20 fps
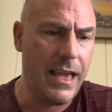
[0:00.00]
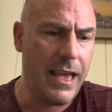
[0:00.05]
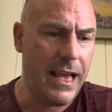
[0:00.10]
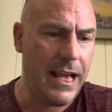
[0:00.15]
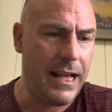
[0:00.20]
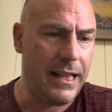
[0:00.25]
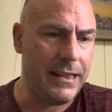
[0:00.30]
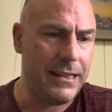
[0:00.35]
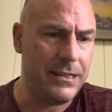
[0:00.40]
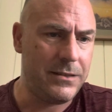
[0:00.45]

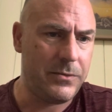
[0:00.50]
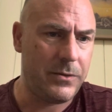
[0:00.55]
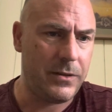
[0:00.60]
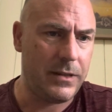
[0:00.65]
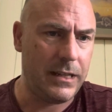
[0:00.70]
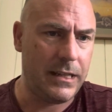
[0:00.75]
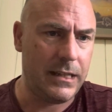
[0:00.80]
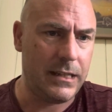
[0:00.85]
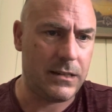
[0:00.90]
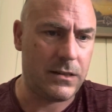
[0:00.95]
And this one
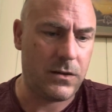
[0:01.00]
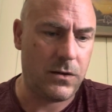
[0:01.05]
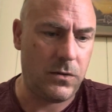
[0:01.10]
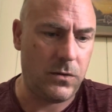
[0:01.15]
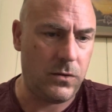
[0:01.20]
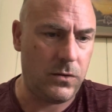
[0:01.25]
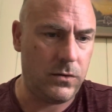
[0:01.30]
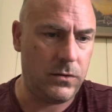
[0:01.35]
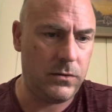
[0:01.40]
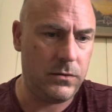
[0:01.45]
is
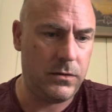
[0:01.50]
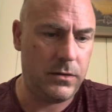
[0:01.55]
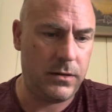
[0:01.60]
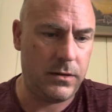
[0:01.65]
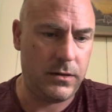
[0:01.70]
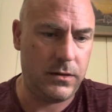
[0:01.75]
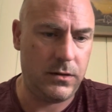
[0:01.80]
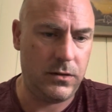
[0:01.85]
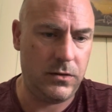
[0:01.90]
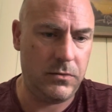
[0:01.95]
called
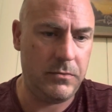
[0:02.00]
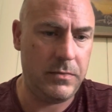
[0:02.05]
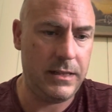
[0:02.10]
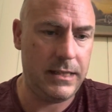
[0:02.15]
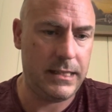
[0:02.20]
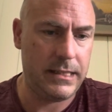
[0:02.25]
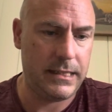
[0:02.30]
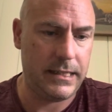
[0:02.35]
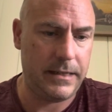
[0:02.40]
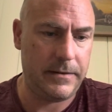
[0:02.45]

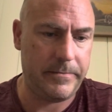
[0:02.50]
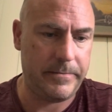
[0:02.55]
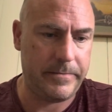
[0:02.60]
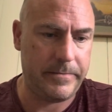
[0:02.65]
Humility.